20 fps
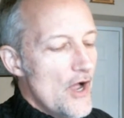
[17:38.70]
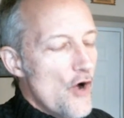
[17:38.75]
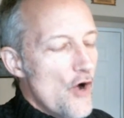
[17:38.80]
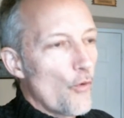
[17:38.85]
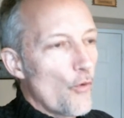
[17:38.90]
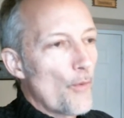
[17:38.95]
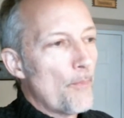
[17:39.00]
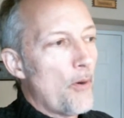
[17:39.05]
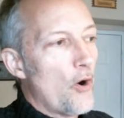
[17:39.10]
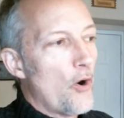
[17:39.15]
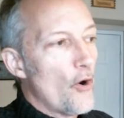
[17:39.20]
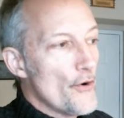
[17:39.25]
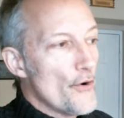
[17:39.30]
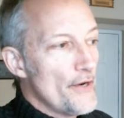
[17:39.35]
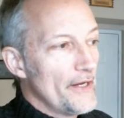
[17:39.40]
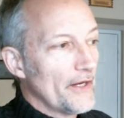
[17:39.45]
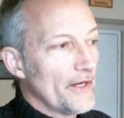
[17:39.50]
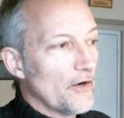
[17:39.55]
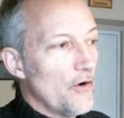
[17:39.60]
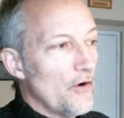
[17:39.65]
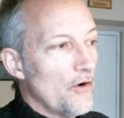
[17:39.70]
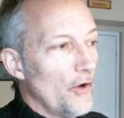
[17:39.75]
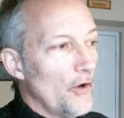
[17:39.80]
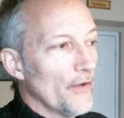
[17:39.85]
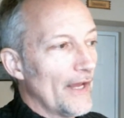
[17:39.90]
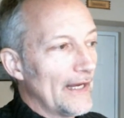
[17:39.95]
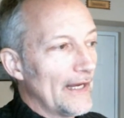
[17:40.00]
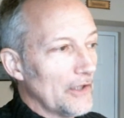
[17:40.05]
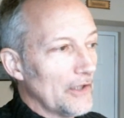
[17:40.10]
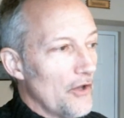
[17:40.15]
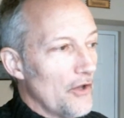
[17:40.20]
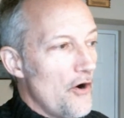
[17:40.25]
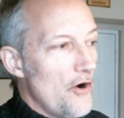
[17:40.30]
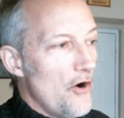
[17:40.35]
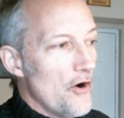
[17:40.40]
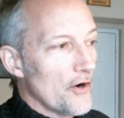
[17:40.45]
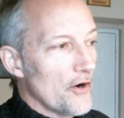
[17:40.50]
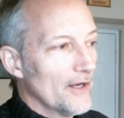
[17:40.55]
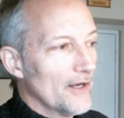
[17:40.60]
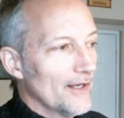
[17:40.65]
were partying all night
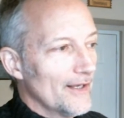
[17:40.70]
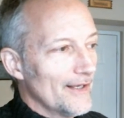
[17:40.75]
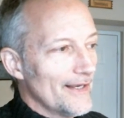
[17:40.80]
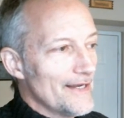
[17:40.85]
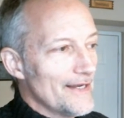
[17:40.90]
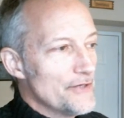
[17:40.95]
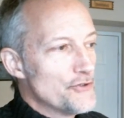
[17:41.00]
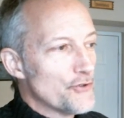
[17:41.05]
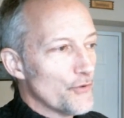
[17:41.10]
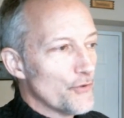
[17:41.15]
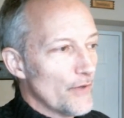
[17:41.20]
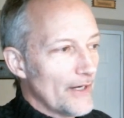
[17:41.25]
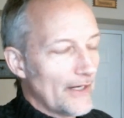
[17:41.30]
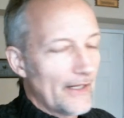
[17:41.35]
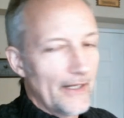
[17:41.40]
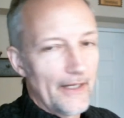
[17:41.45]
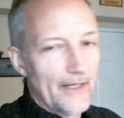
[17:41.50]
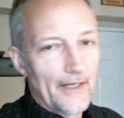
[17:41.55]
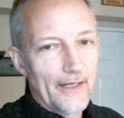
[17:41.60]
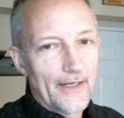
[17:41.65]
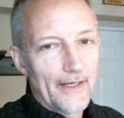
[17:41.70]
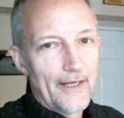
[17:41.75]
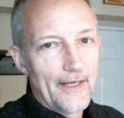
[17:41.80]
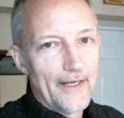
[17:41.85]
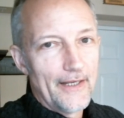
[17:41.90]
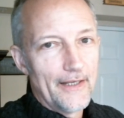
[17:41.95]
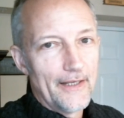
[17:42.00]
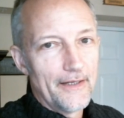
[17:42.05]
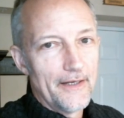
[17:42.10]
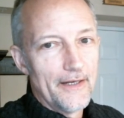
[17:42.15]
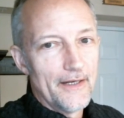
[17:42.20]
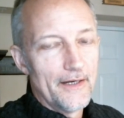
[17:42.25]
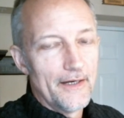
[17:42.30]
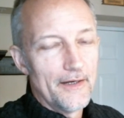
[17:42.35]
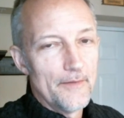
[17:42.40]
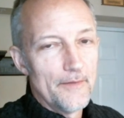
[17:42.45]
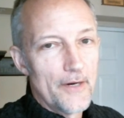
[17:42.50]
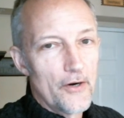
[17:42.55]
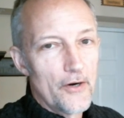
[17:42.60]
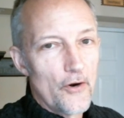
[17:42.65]
long and drinking and
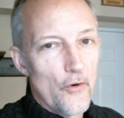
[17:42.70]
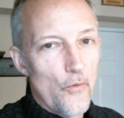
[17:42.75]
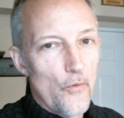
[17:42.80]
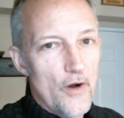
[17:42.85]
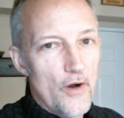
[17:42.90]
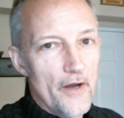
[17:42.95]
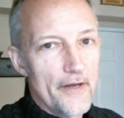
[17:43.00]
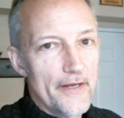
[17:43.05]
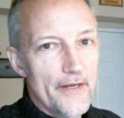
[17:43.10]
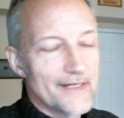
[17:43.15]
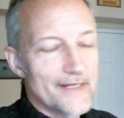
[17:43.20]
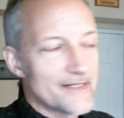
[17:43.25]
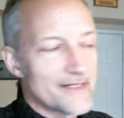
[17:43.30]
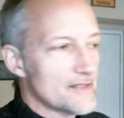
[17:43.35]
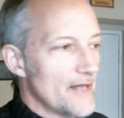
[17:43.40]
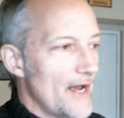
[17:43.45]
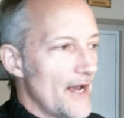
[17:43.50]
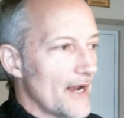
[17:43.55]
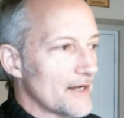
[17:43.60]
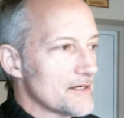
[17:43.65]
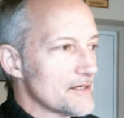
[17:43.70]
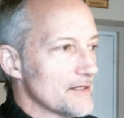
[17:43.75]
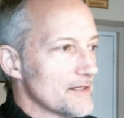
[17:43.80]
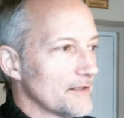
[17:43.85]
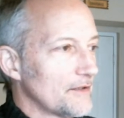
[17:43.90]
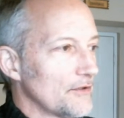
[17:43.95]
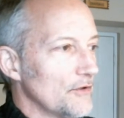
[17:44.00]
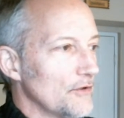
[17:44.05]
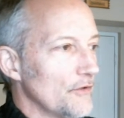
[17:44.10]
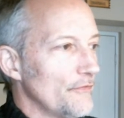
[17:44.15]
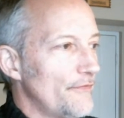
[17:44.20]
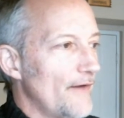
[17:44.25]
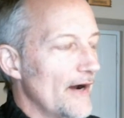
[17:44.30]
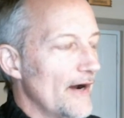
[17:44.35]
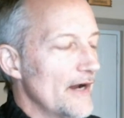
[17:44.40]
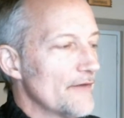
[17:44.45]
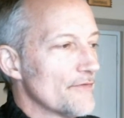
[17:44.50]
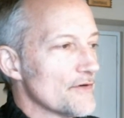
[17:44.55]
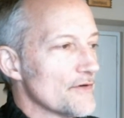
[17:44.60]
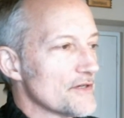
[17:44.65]
uh, marijuana and sex until
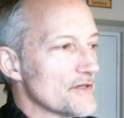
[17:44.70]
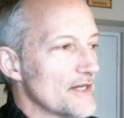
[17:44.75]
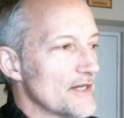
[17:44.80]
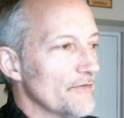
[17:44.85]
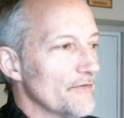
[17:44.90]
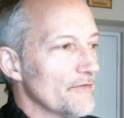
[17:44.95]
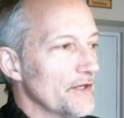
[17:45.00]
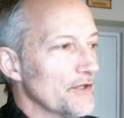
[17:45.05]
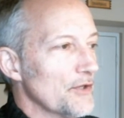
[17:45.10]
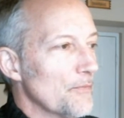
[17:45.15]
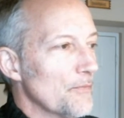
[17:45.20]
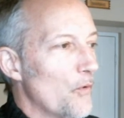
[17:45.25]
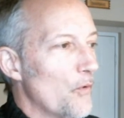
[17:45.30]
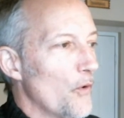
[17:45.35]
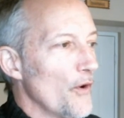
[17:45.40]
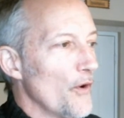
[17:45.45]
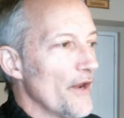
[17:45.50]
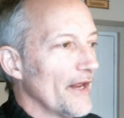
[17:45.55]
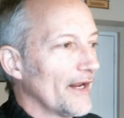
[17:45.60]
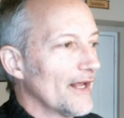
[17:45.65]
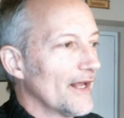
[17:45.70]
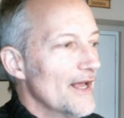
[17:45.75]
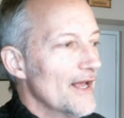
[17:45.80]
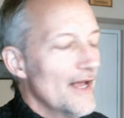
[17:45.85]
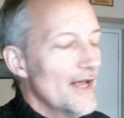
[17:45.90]
five or seven in the morning.